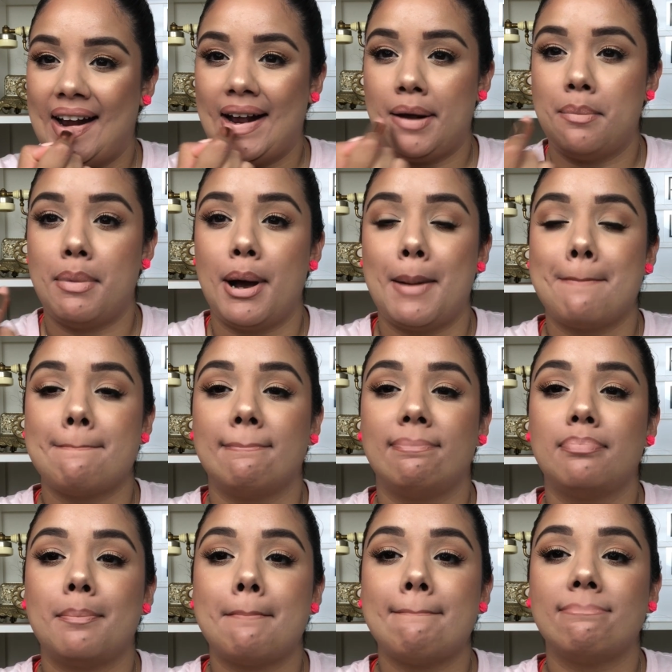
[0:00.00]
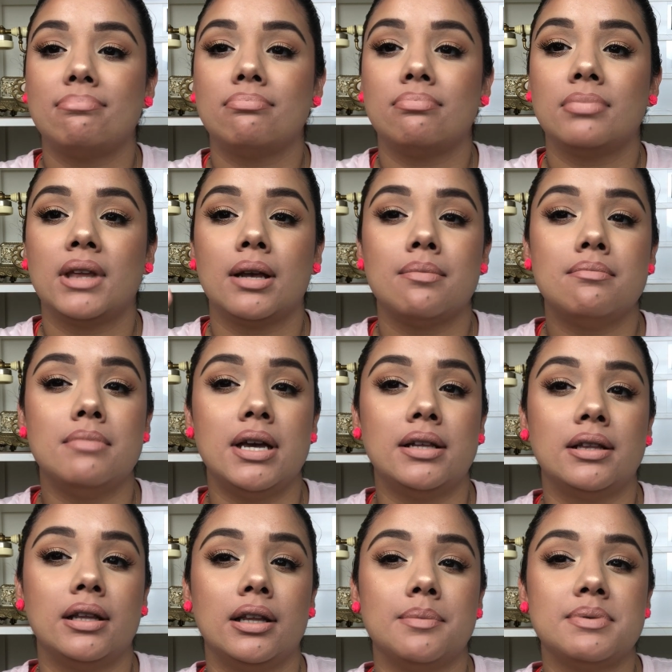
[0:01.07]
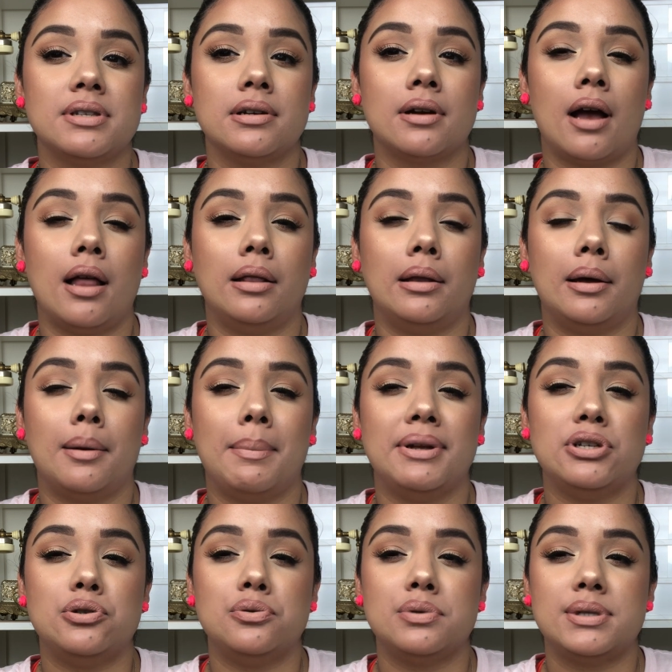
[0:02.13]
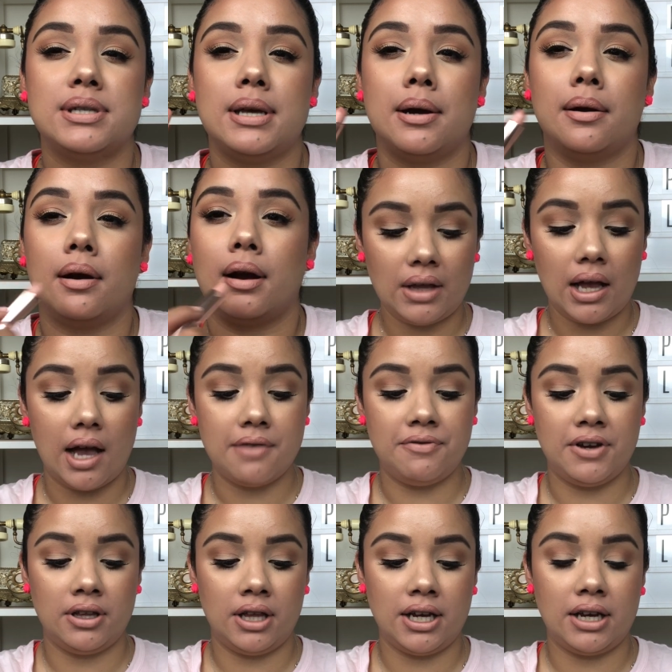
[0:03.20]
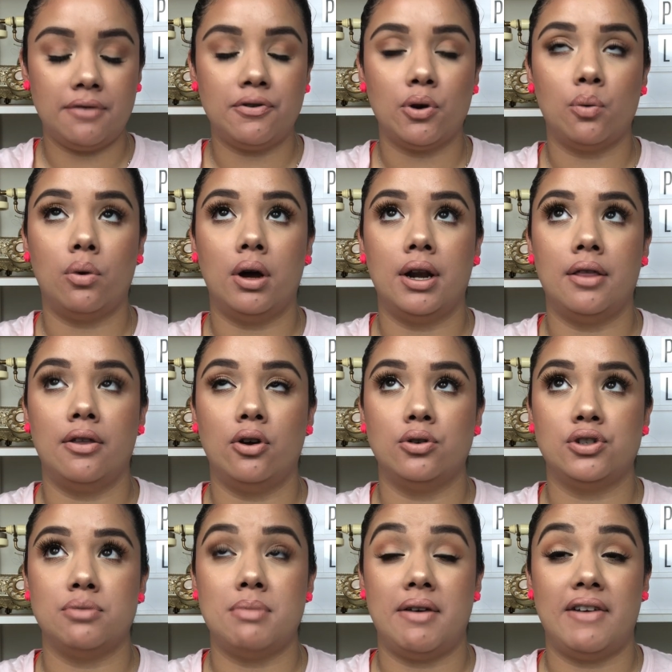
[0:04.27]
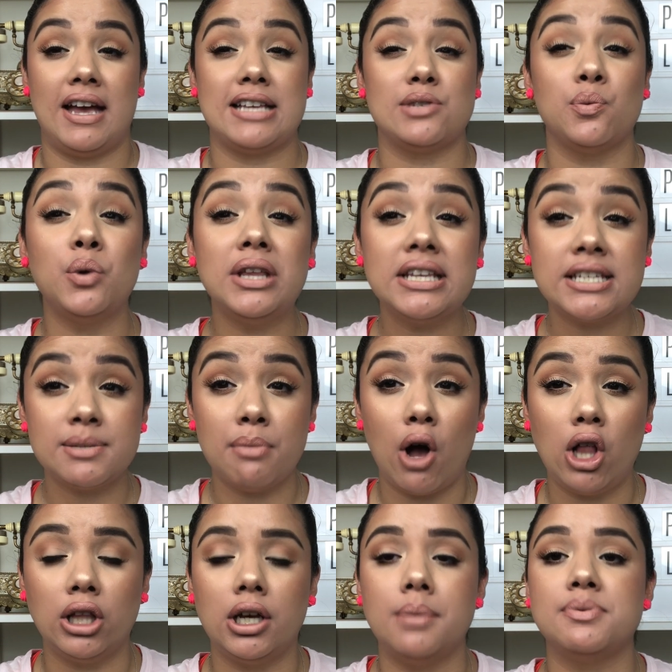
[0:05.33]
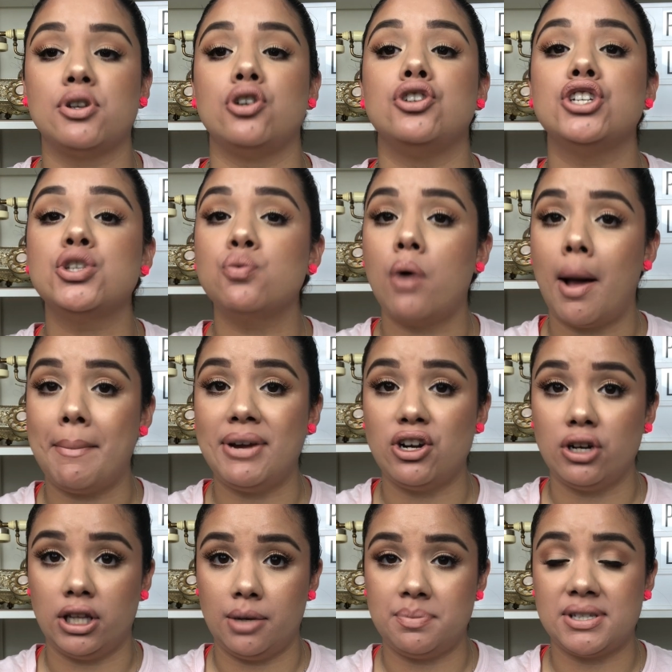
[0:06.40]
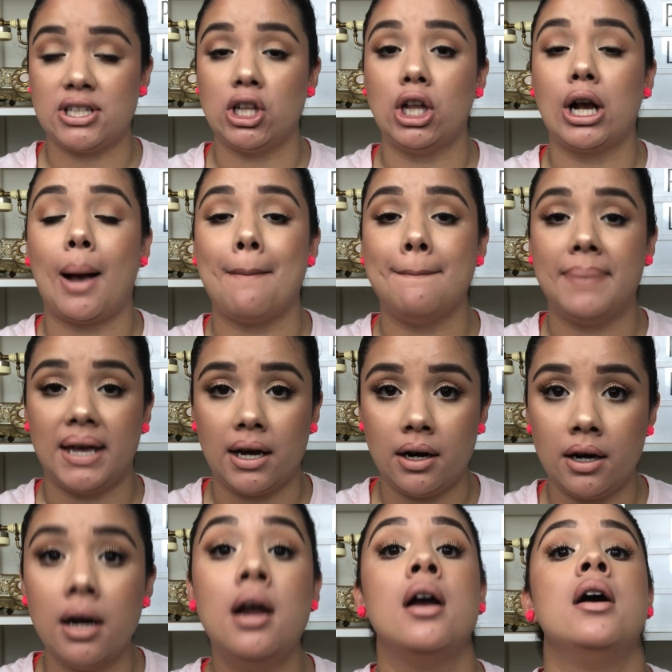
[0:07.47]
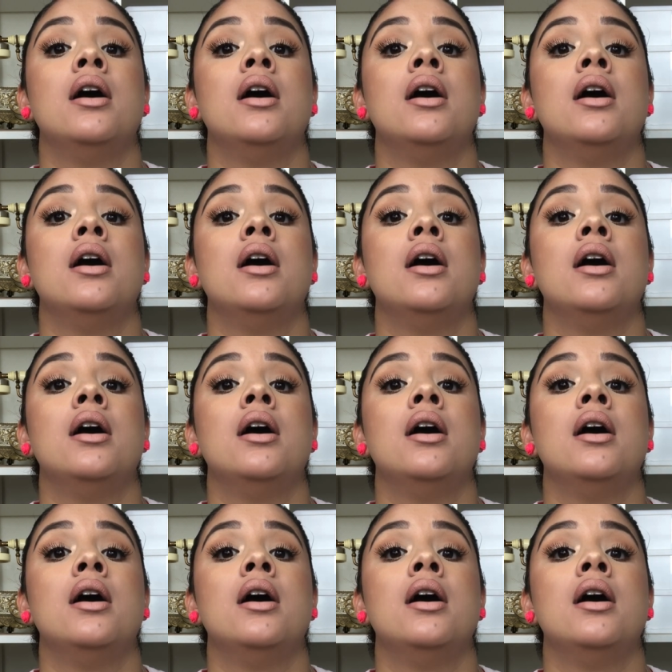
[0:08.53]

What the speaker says: But make the lips look a little bit juicier. I feel like if you're one of those who maybe has really small lips, or you just want your lips to look bigger,